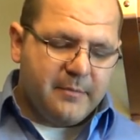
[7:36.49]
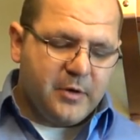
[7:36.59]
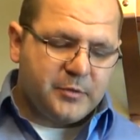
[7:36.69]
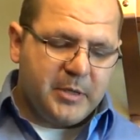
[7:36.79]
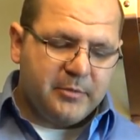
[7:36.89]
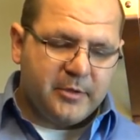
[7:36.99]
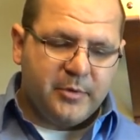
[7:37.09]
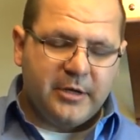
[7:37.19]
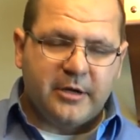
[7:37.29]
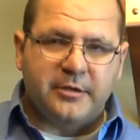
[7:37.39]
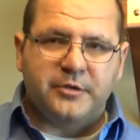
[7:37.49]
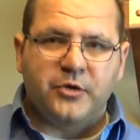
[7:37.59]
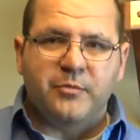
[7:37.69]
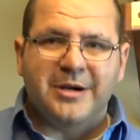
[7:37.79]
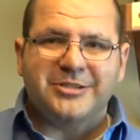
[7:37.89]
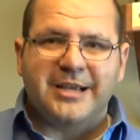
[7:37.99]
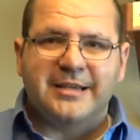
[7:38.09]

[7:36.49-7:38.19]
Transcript: most people are putting on too much